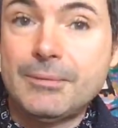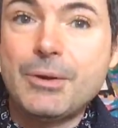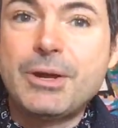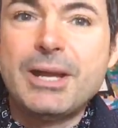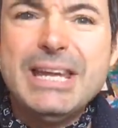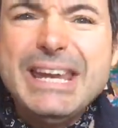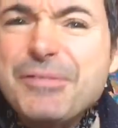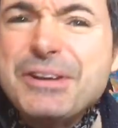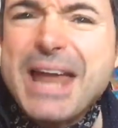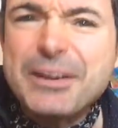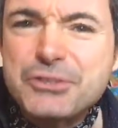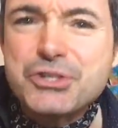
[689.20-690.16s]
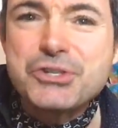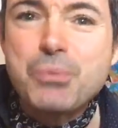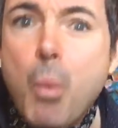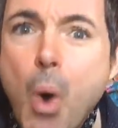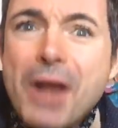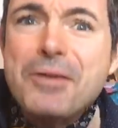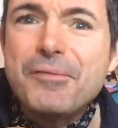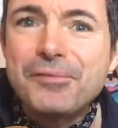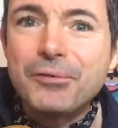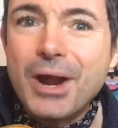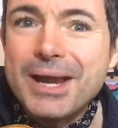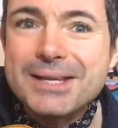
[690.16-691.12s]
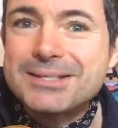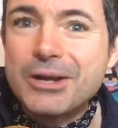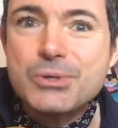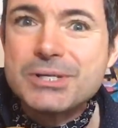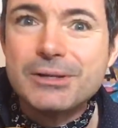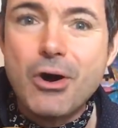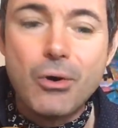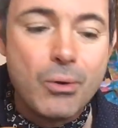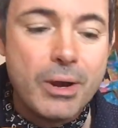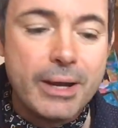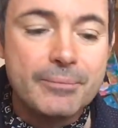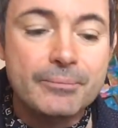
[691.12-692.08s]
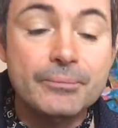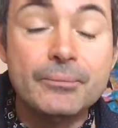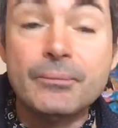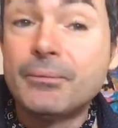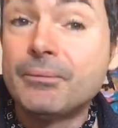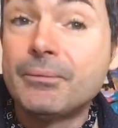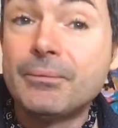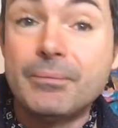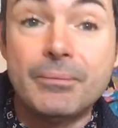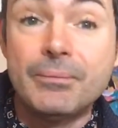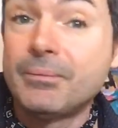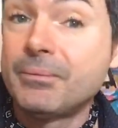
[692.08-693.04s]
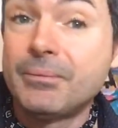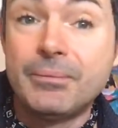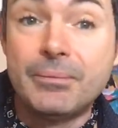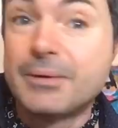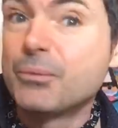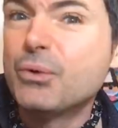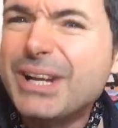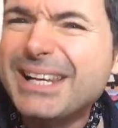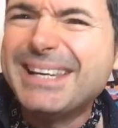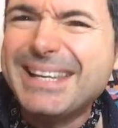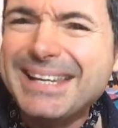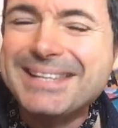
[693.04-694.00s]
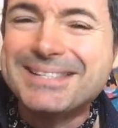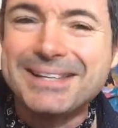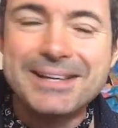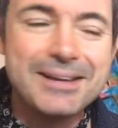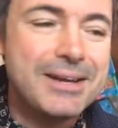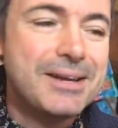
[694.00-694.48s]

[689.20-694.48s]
okay, even that just one phrase goes a long way, really easy.